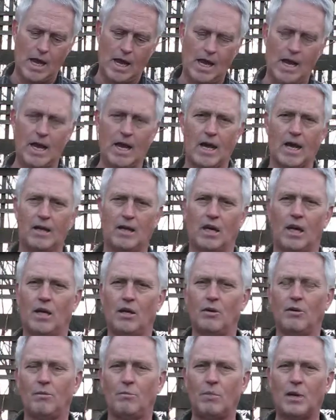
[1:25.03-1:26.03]
And
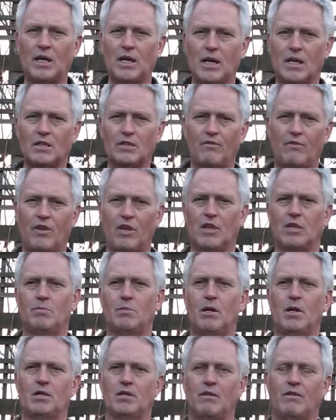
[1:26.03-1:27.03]
because of this,
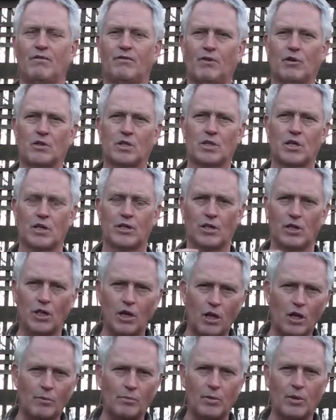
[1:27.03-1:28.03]
because of the focus on the
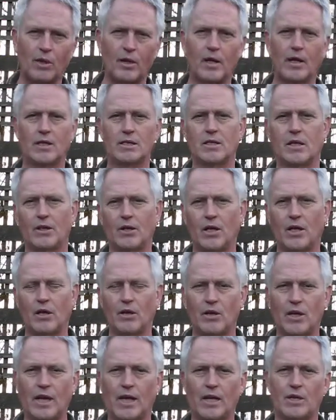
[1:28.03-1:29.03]
complex and the
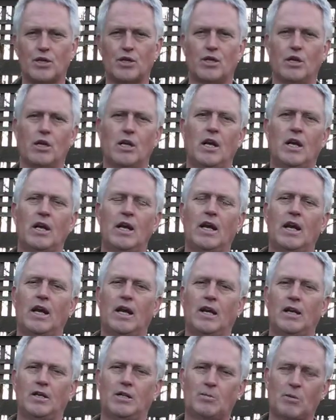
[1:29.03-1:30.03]
interaction,
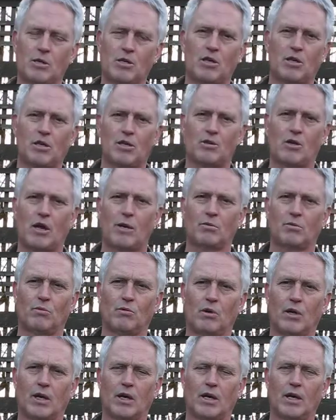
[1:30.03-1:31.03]
and especially the traps,
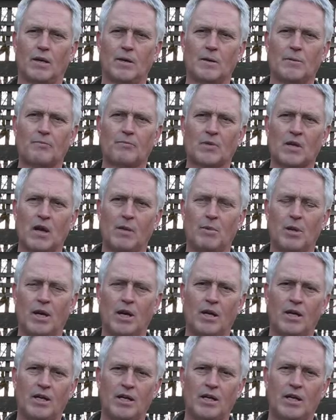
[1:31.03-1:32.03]
I'm going
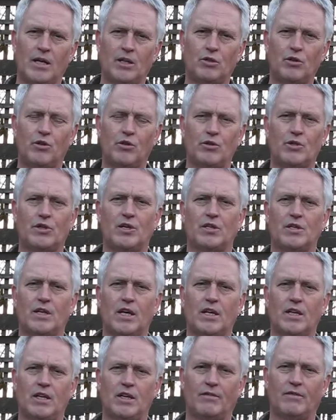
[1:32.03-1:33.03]
to introduce this
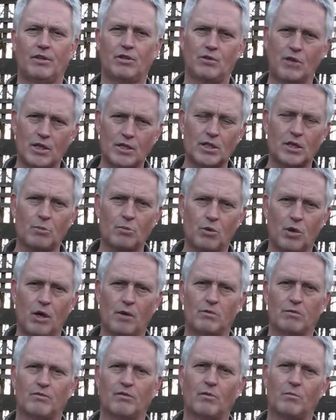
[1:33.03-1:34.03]
idea of addressing
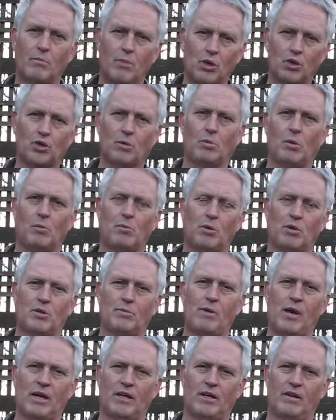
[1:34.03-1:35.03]
problems from multiple
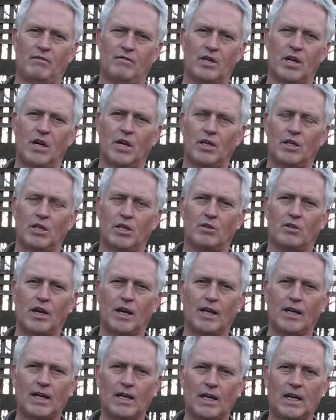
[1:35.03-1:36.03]
perspectives to
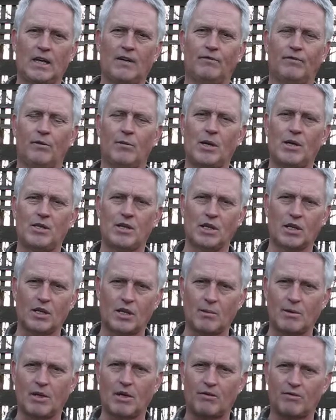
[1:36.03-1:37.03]
try to get information
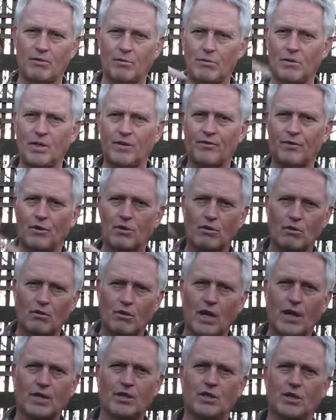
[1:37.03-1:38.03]
coming in from different
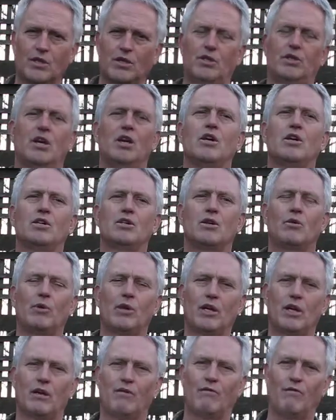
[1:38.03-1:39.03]
directions so
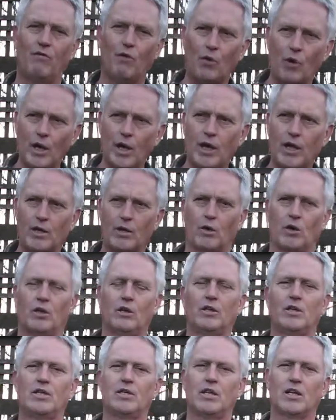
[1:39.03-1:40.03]
we can avoid or
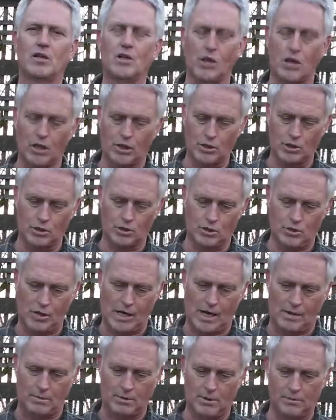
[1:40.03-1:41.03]
at least acknowledge those
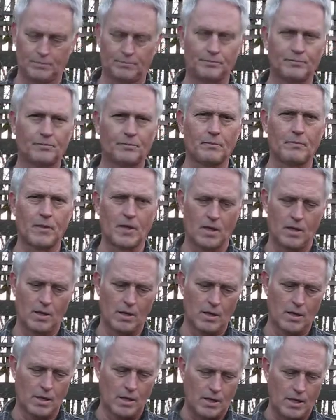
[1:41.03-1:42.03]
traps.
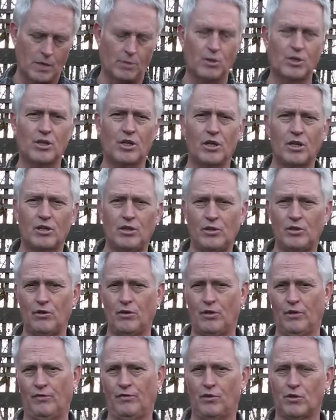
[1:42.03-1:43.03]
Now what you're going to do
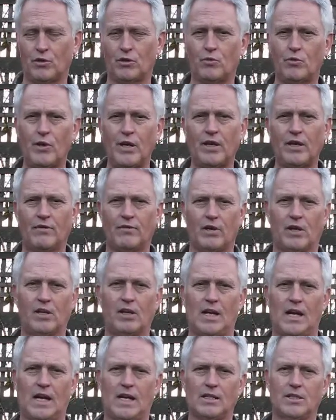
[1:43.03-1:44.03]
during the first week of the
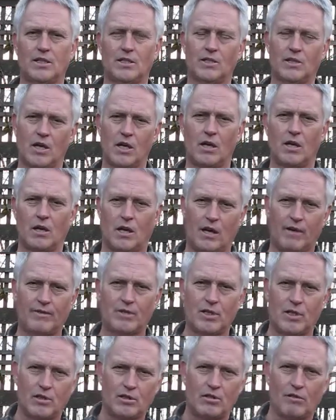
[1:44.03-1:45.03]
class is,
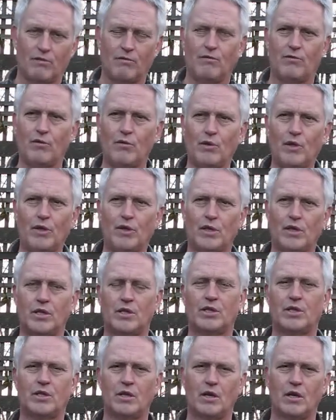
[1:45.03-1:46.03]
obviously you're viewing
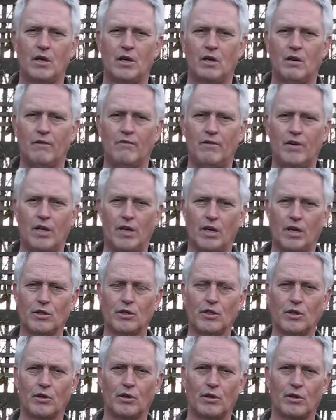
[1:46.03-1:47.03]
this video,
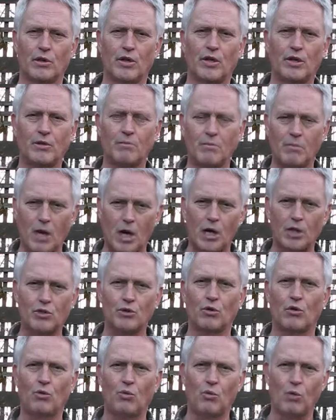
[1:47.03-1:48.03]
so you're in
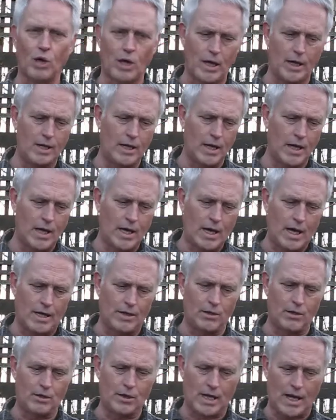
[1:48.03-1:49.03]
Module 1,
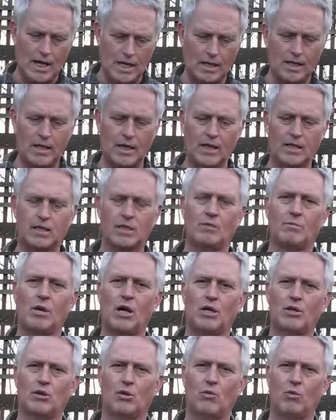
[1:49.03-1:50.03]
and there's 8 things in
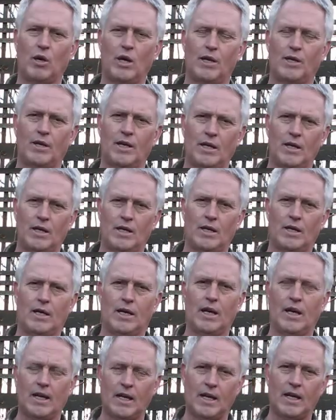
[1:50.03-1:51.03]
Module
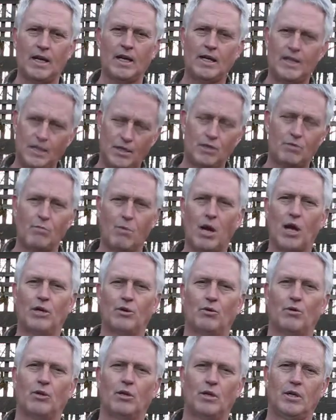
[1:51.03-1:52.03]
1, and in each
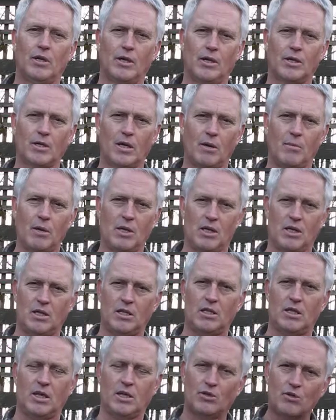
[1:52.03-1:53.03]
module is going to be
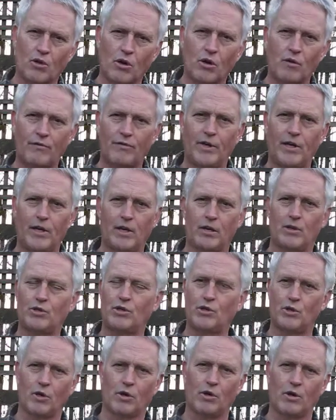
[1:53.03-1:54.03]
this intro video,
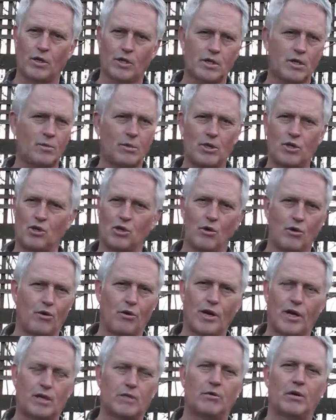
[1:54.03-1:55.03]
shorter. It's going to be
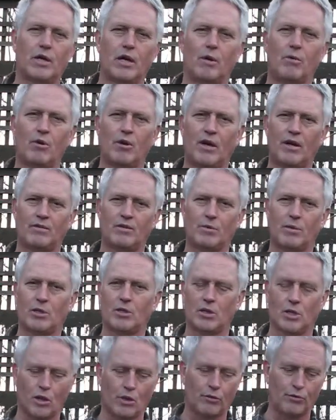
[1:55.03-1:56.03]
shorter next week, I won't have so
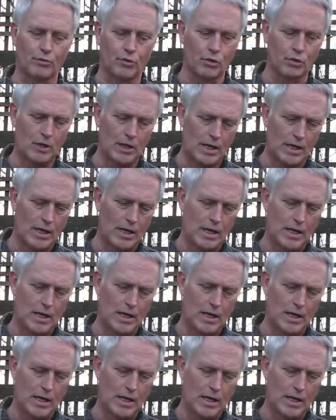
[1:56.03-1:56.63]
much to go through.